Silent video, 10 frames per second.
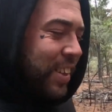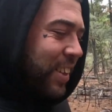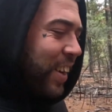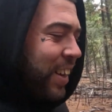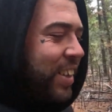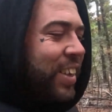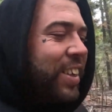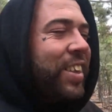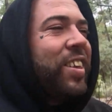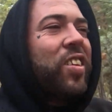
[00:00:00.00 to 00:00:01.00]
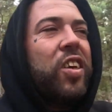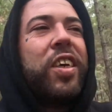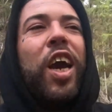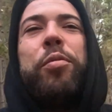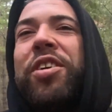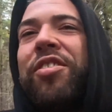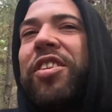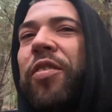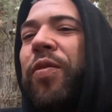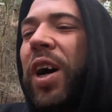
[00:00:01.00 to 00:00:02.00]
Like, the chemists
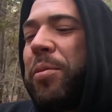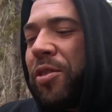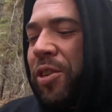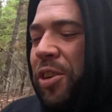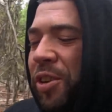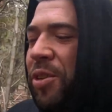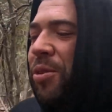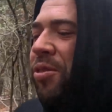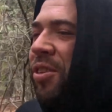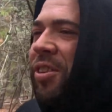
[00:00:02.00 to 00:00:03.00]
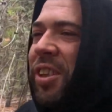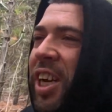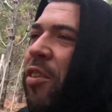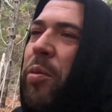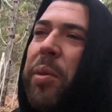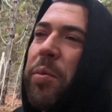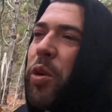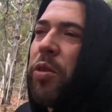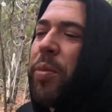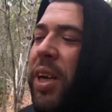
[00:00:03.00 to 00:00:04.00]
and the pharmaceuticals and the government
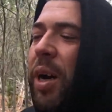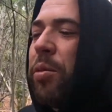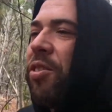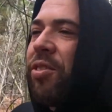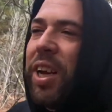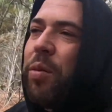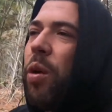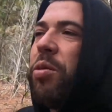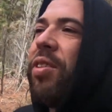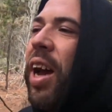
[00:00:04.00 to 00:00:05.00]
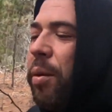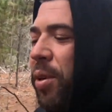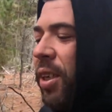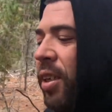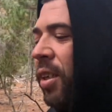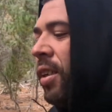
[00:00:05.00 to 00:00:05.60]
would have been able to see what was happening.